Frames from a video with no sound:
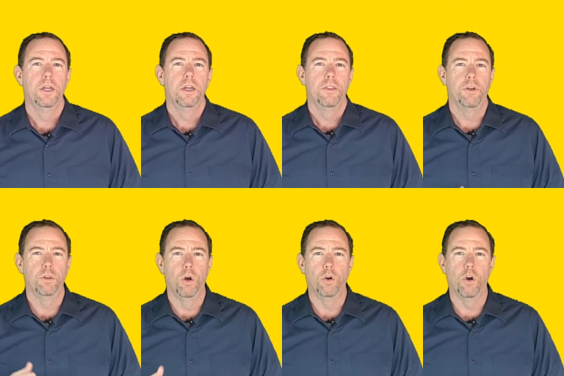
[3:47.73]
The
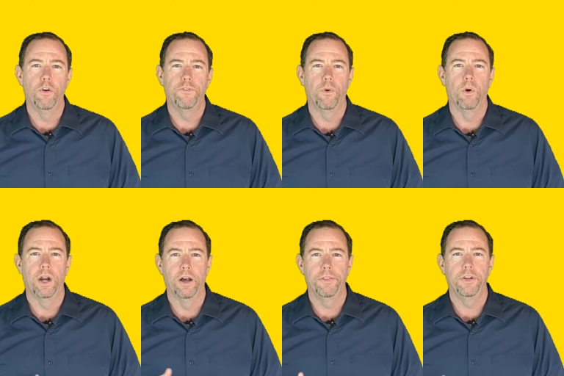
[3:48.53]
logo for
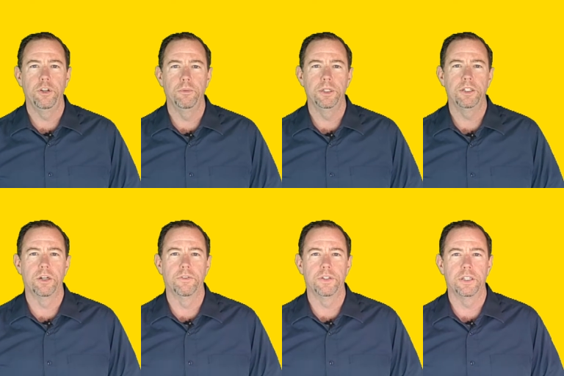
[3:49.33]
Health and Human
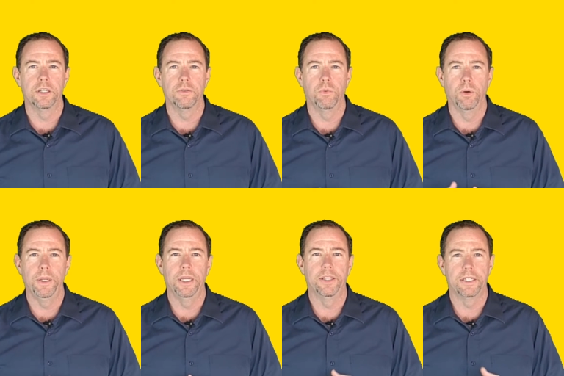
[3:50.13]
Services will
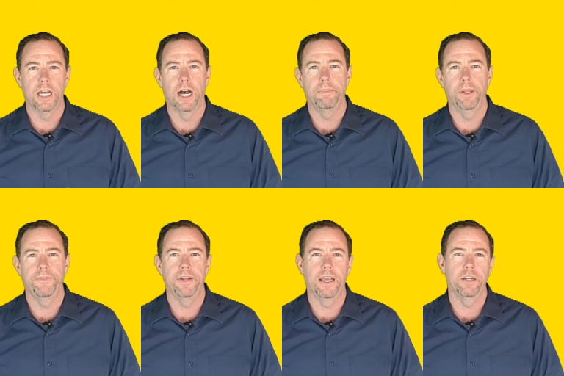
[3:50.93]
be in the top
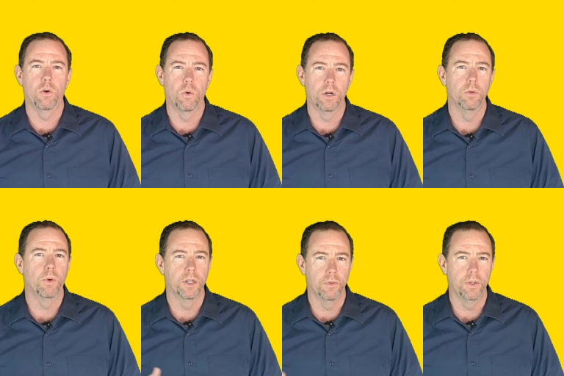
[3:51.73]
left-hand corner
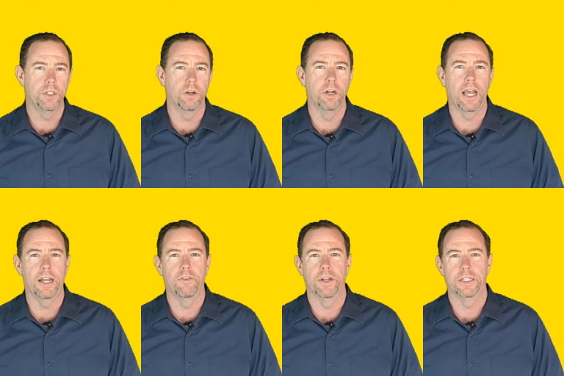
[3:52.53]
where the return
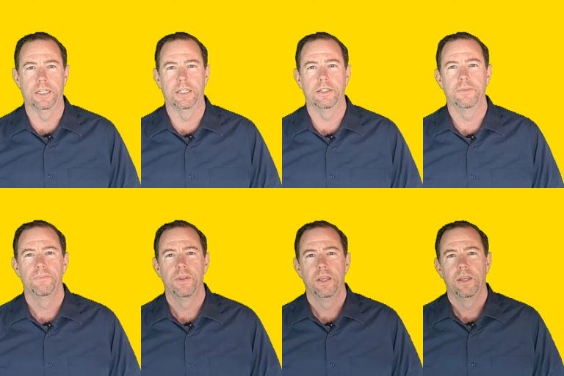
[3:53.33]
address is.
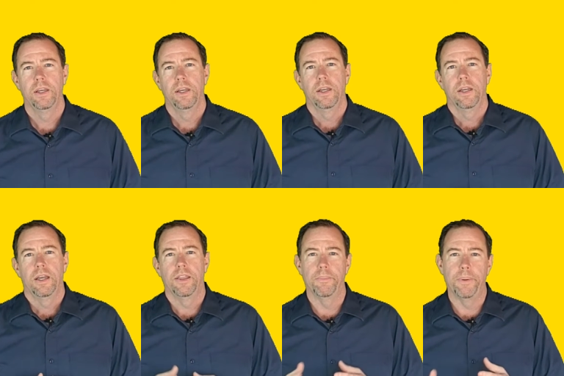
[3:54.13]

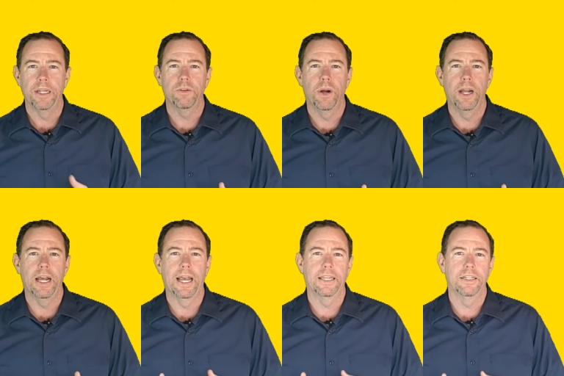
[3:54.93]
And the best way
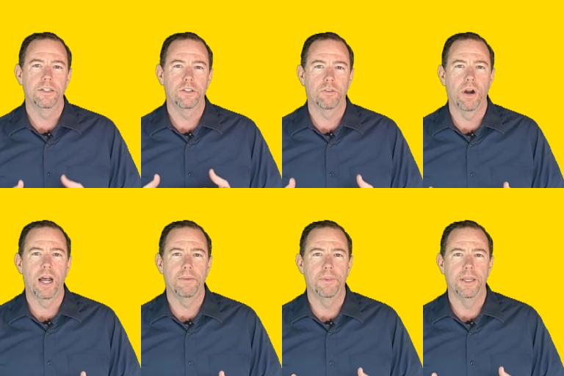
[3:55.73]
I can
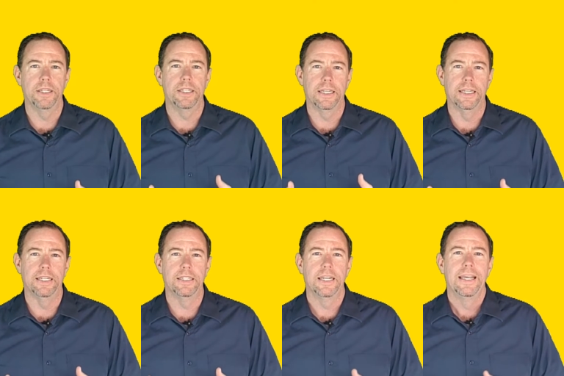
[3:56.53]
describe this
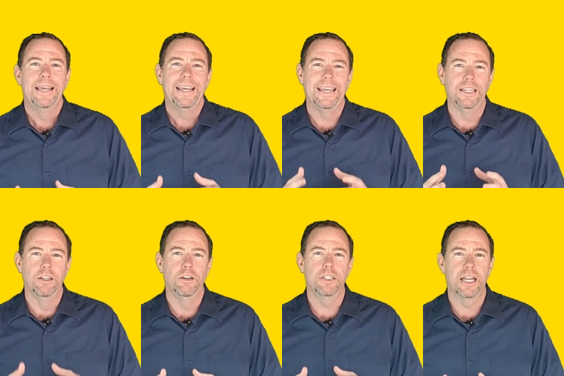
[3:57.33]
is it
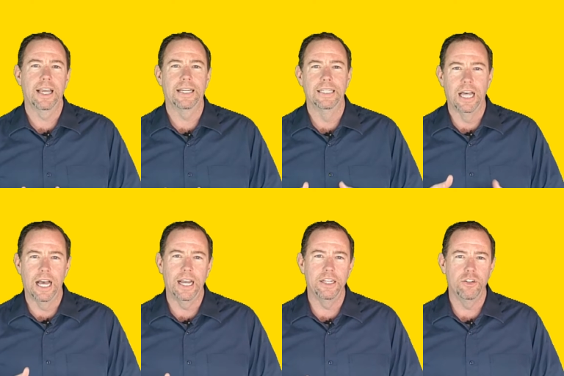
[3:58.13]
looks like a
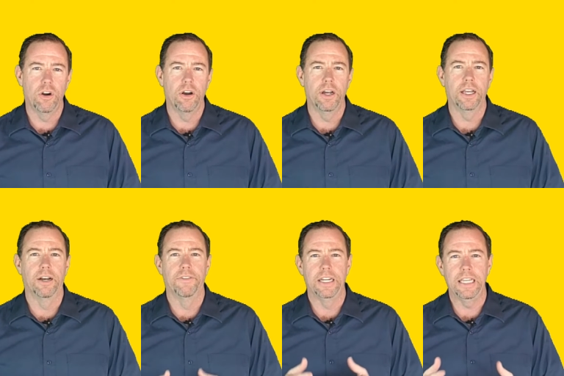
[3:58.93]
line drawing
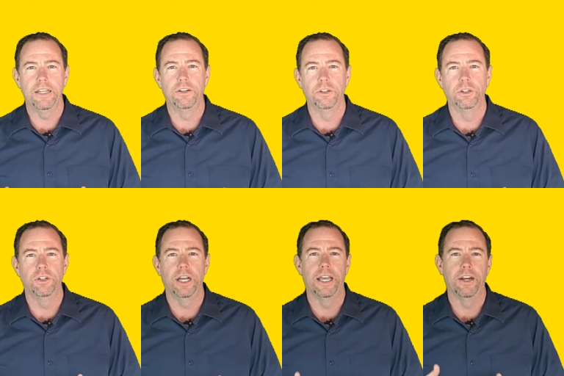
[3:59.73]
of an eagle
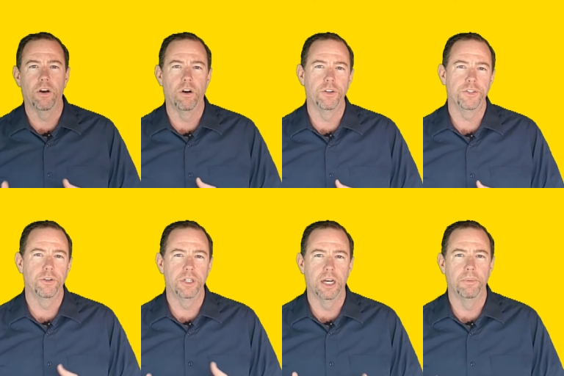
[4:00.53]
and also
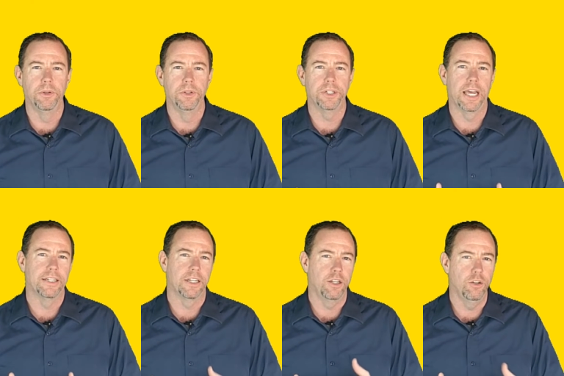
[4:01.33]
doubles as
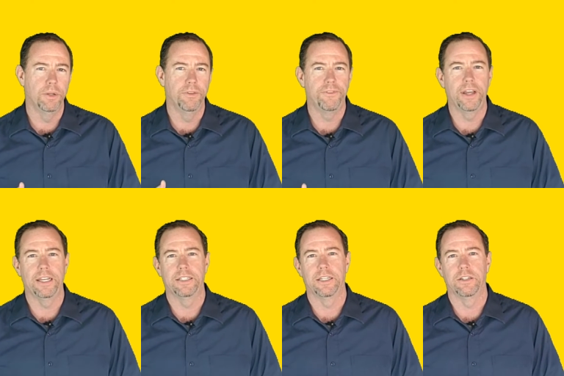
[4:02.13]
a human face as